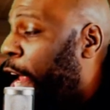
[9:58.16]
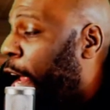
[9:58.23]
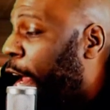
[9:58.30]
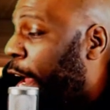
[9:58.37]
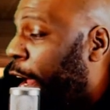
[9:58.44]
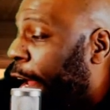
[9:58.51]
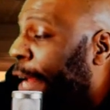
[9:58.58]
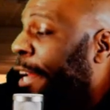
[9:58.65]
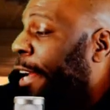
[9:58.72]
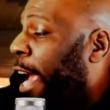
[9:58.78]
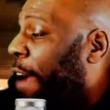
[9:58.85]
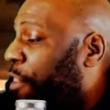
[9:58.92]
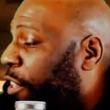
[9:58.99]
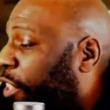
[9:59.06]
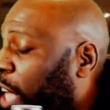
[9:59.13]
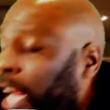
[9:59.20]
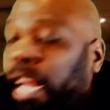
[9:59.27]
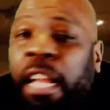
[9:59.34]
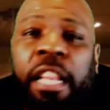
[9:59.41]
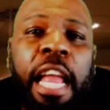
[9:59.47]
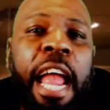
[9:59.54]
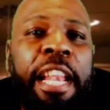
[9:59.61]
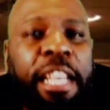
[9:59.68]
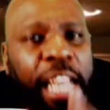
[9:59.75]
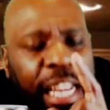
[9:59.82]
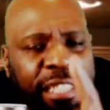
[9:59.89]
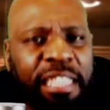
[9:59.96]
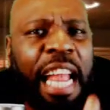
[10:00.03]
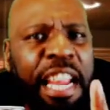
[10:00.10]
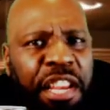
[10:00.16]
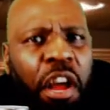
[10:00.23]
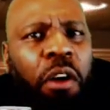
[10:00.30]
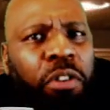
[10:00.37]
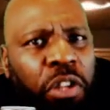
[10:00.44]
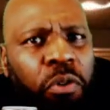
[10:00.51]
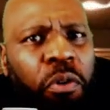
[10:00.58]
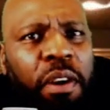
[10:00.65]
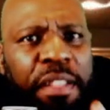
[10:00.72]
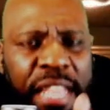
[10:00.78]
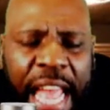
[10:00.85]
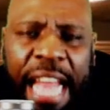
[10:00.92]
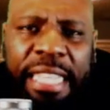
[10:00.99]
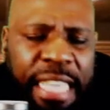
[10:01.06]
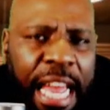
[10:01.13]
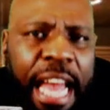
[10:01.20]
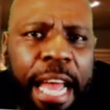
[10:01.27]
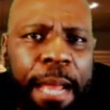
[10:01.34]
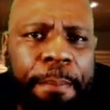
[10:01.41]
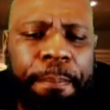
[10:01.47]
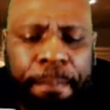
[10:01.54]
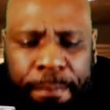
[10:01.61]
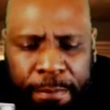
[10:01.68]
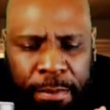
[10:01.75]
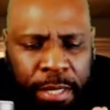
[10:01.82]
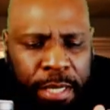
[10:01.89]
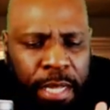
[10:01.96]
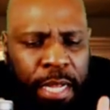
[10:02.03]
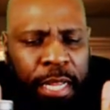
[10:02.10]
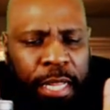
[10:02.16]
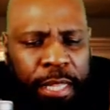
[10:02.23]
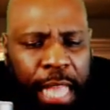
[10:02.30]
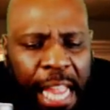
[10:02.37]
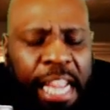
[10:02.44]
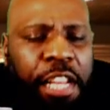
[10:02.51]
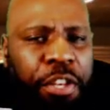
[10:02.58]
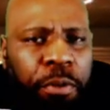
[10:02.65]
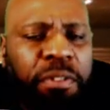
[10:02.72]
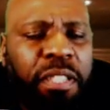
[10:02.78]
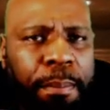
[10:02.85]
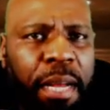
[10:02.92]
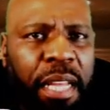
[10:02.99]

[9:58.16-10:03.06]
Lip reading: Honey, have you seen... At least they know during that time, they can do